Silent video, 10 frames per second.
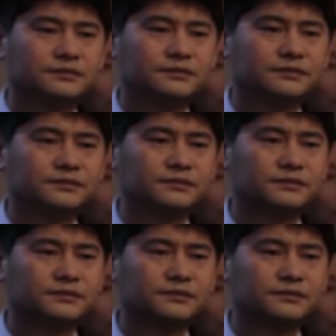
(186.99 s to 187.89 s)

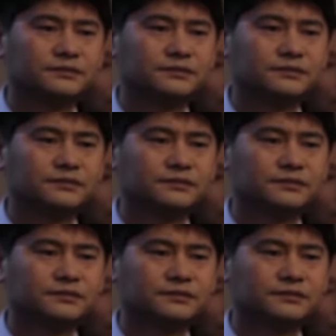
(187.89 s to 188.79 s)

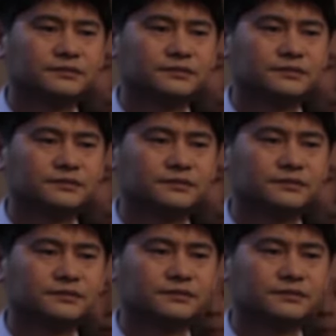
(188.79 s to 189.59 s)
[no speech]